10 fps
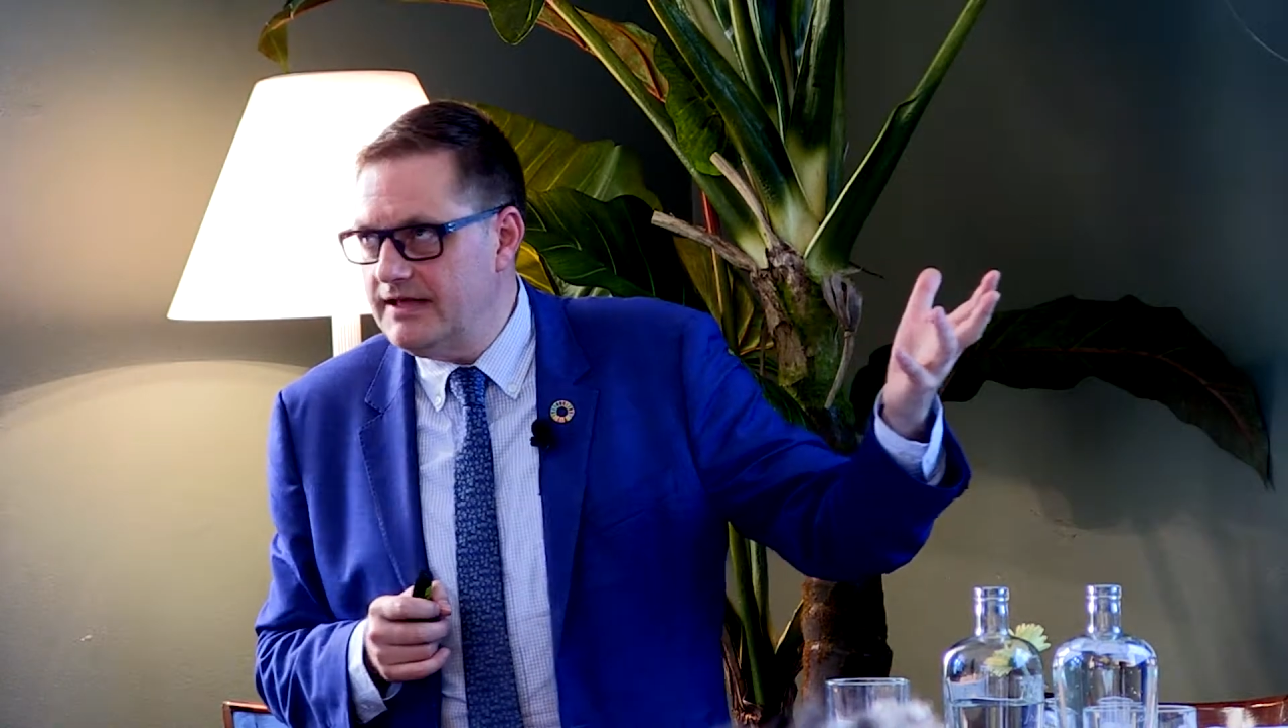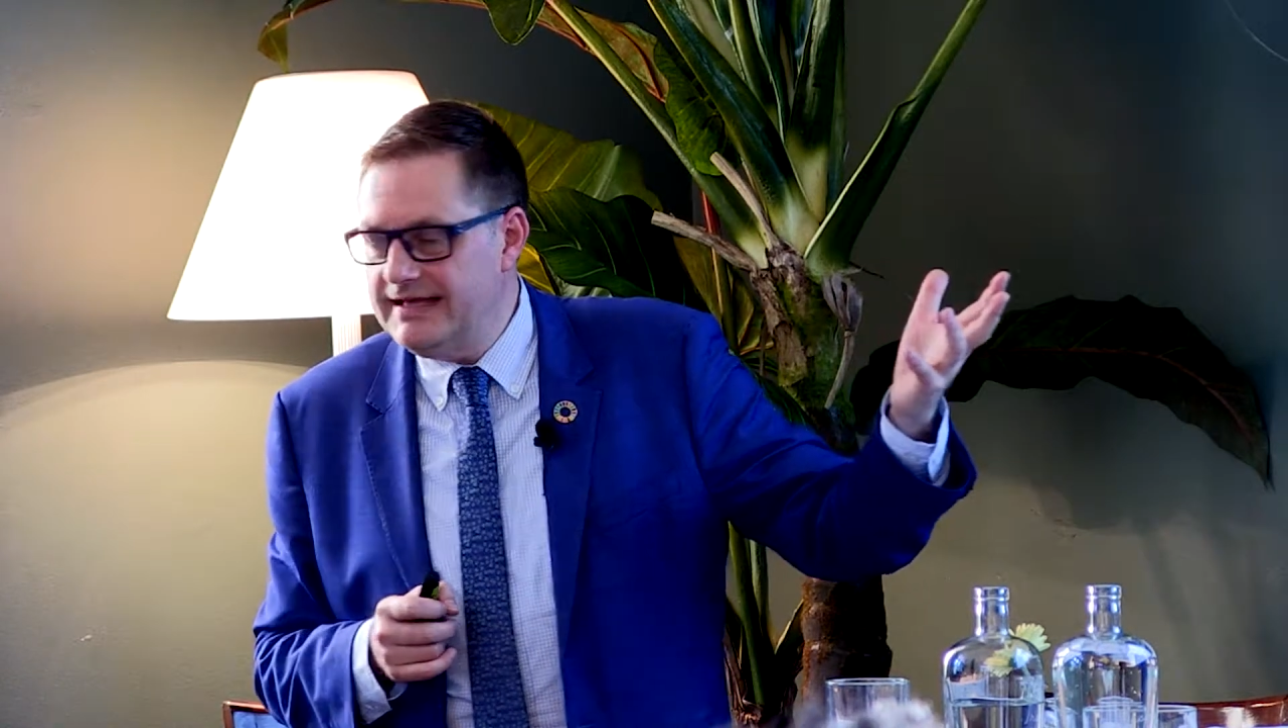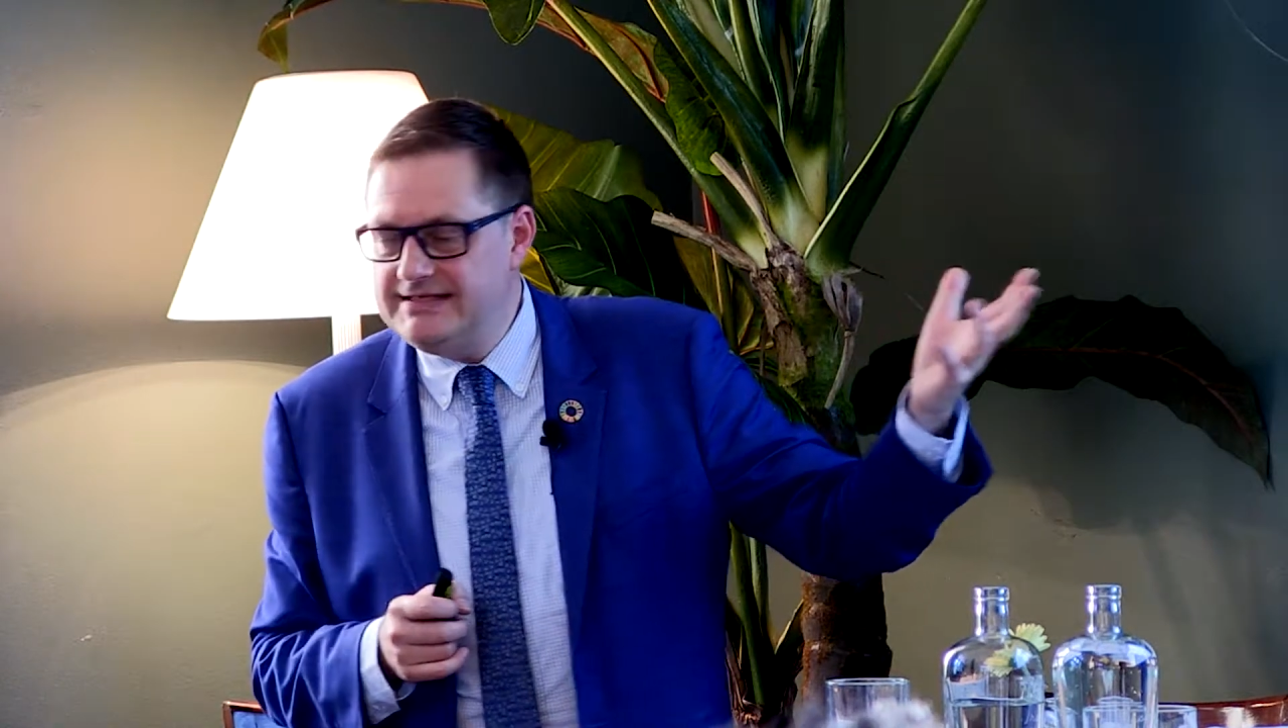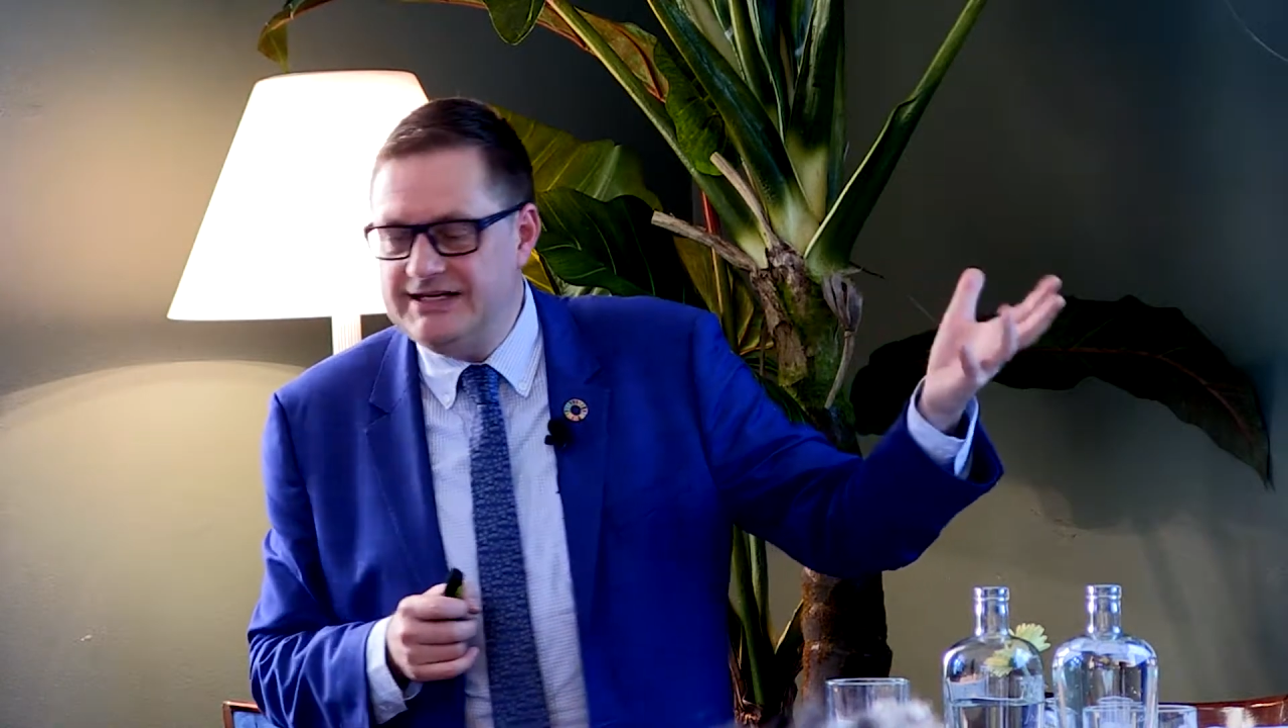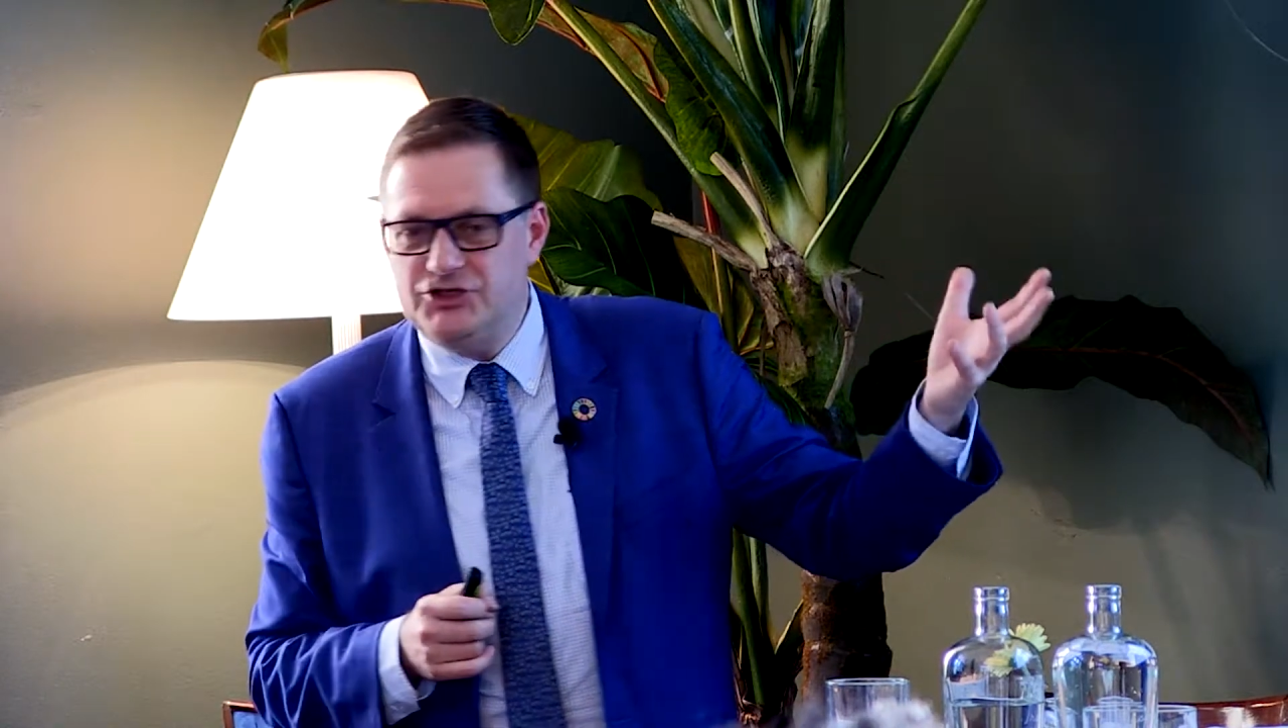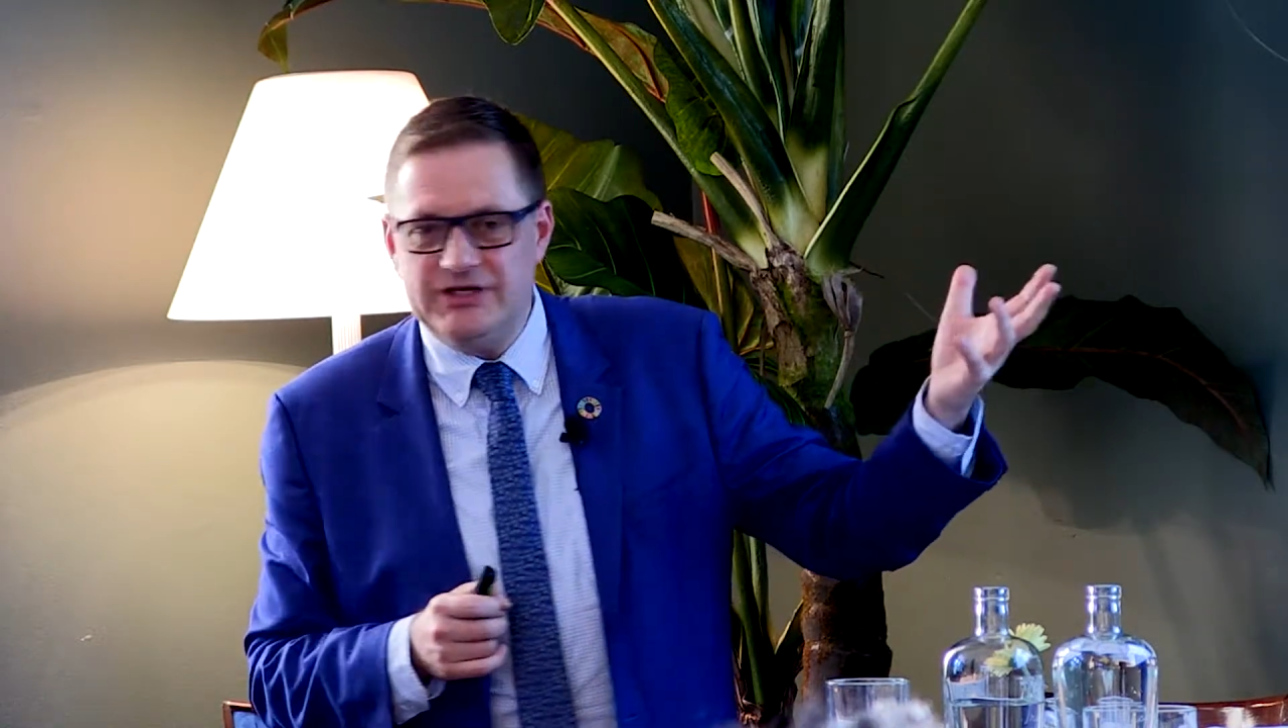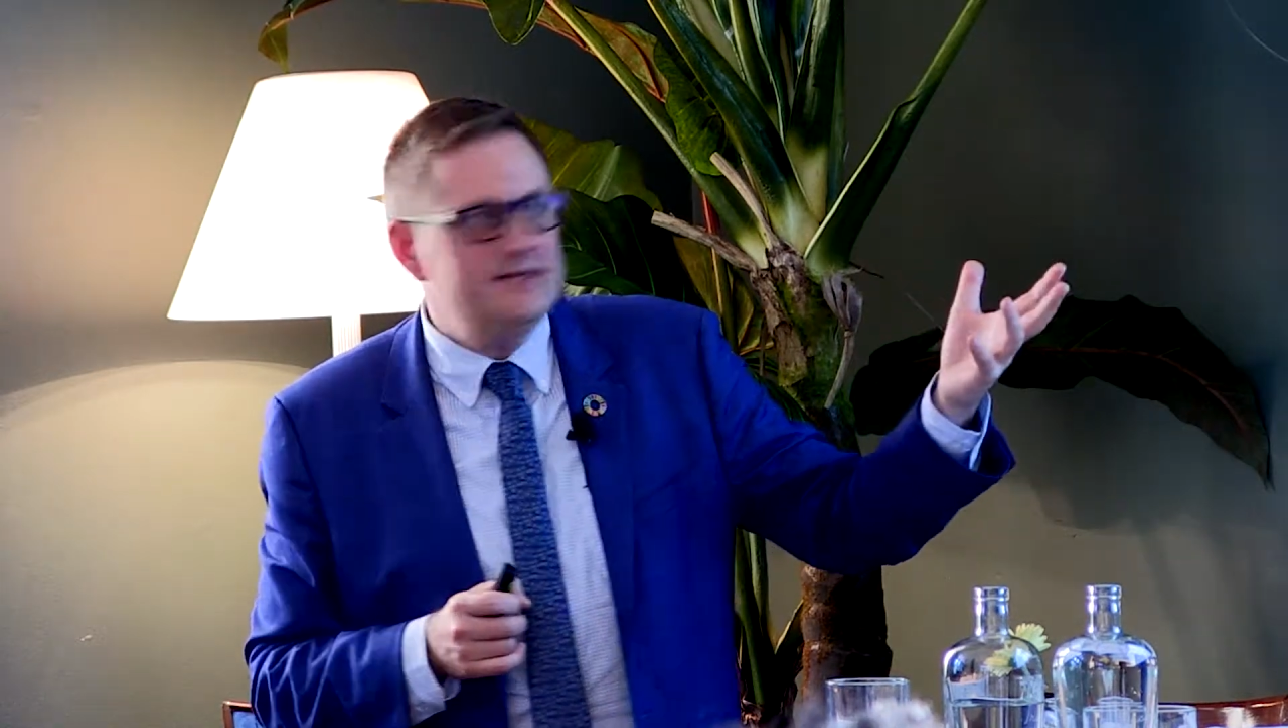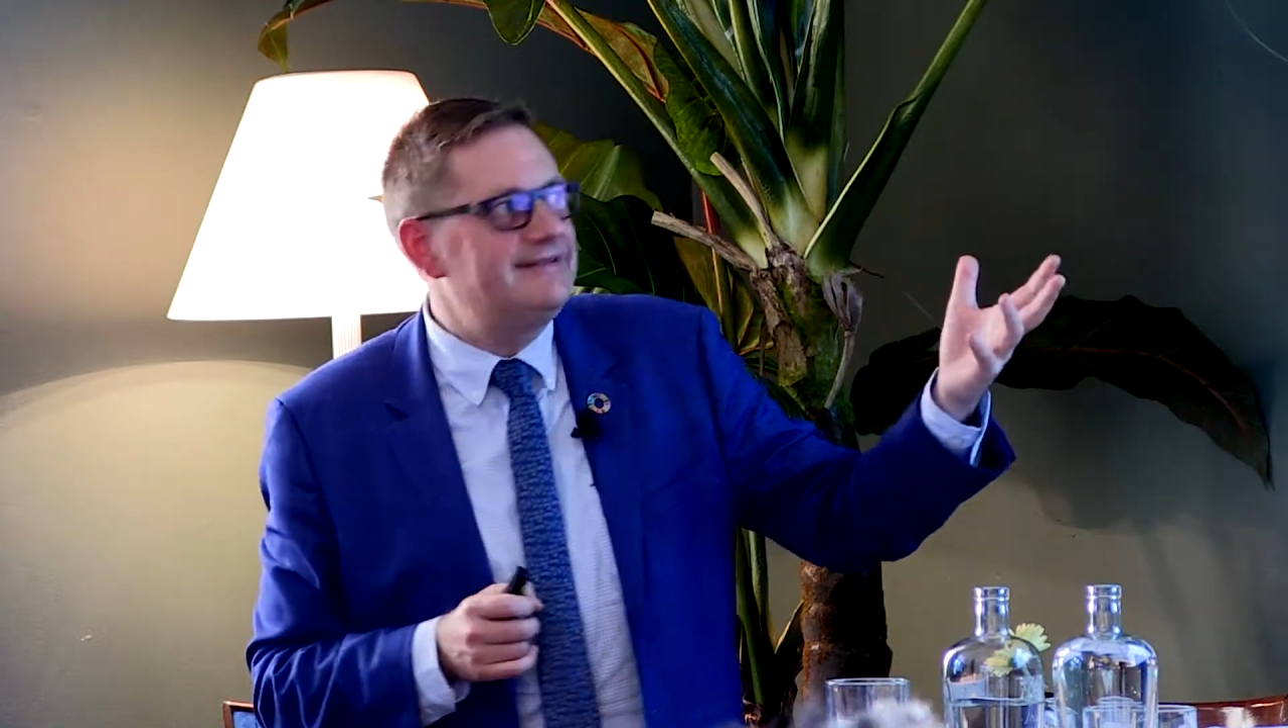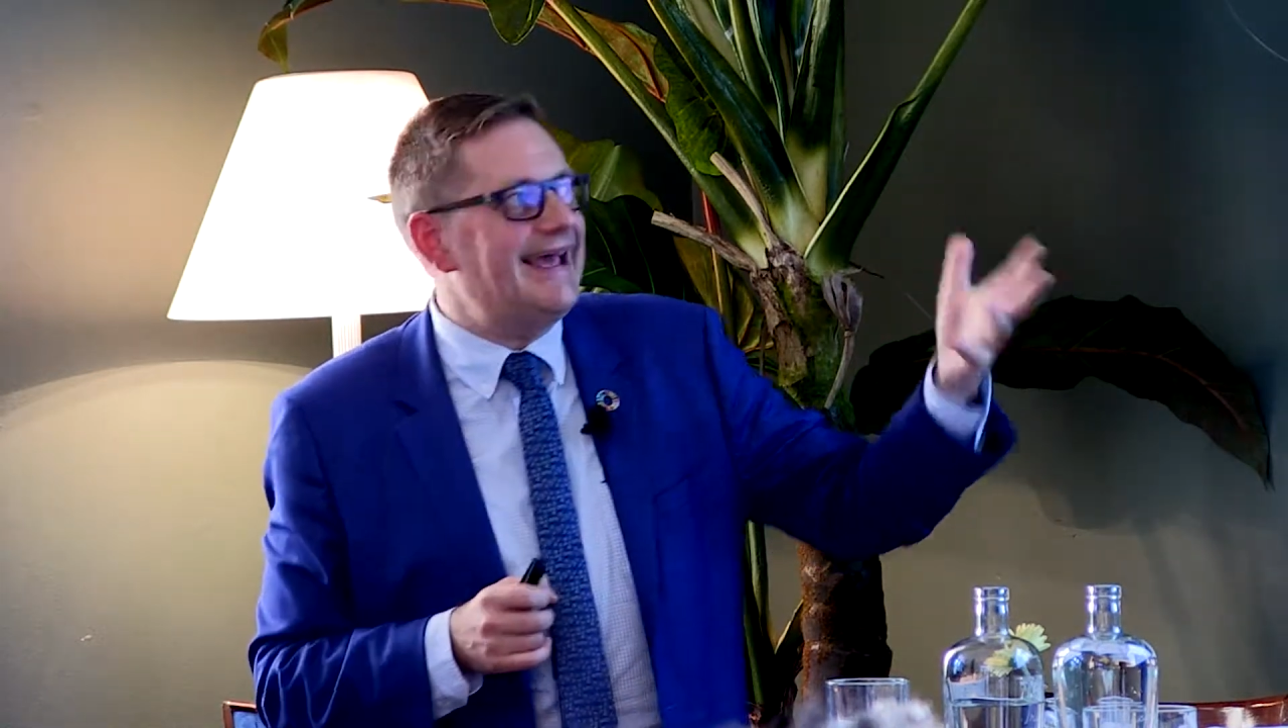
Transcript: SDG